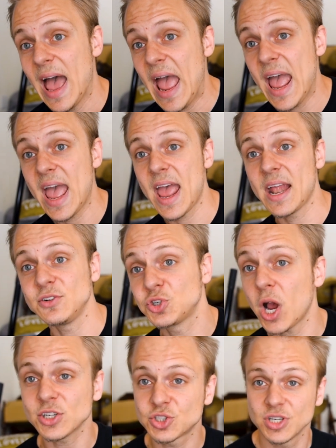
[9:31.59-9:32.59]
And
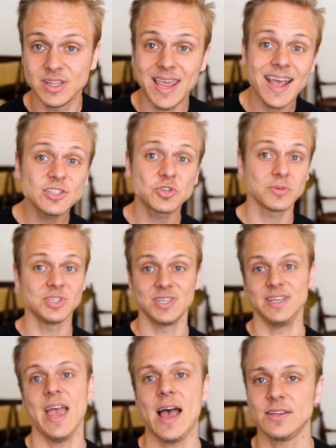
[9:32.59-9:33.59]
Josh, the answer
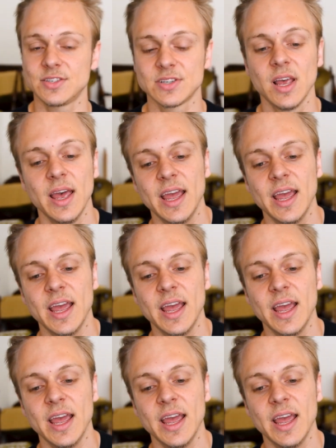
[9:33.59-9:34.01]
is yes.